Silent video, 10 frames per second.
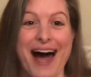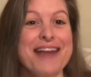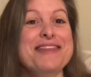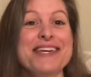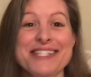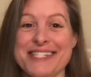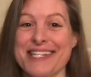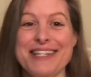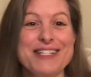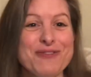
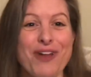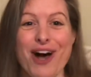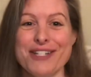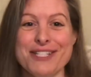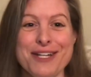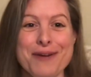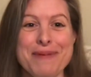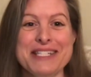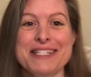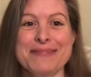this floss tube
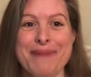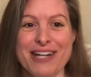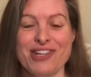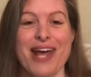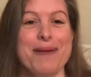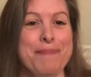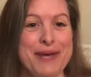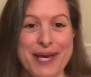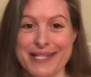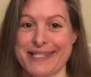is as much a
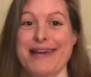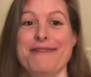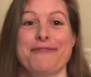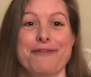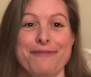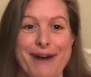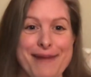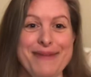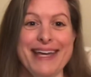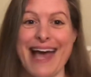PSA for
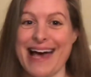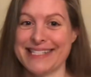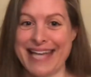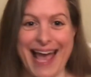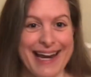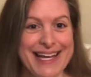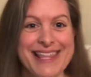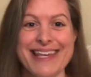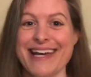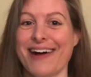framing as
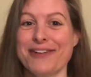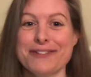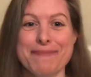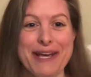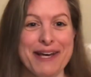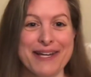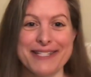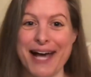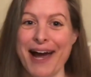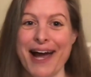anything else, because
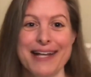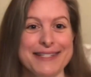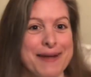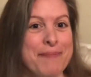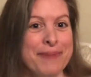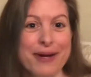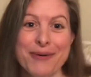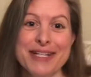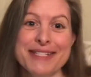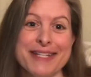I had some big
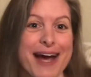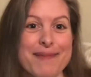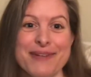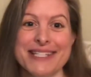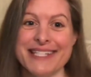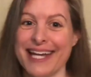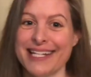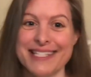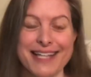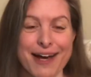ones that I'd been setting
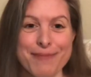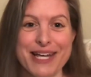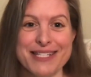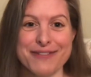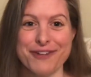aside because of